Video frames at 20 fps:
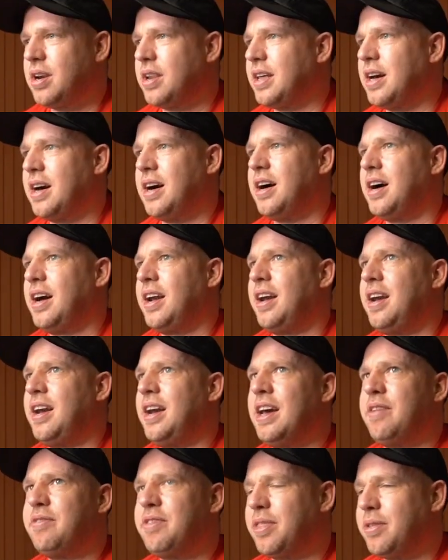that I
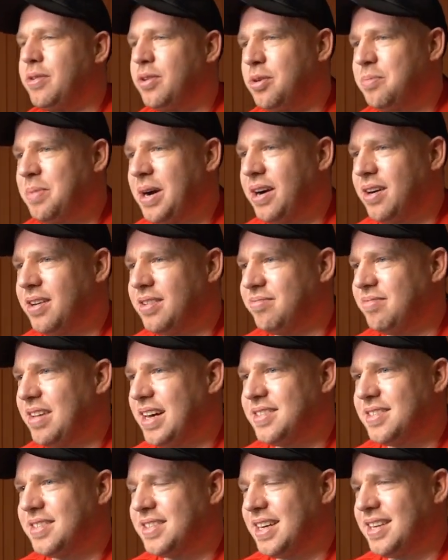never thought about
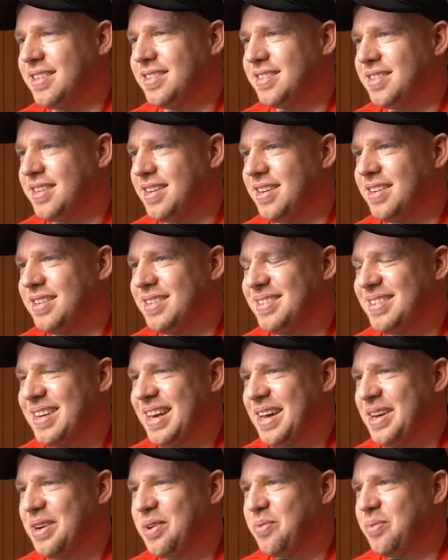as a dancer,
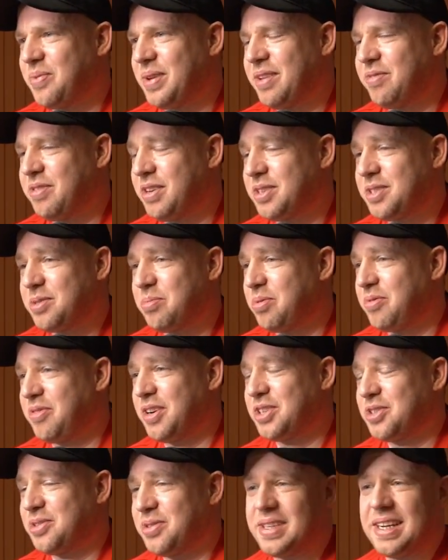like even as a
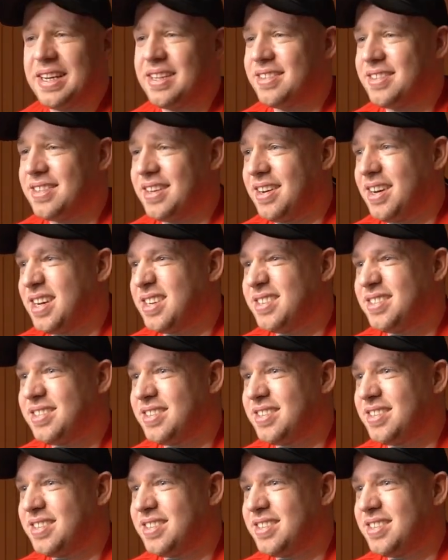professional dancer. I just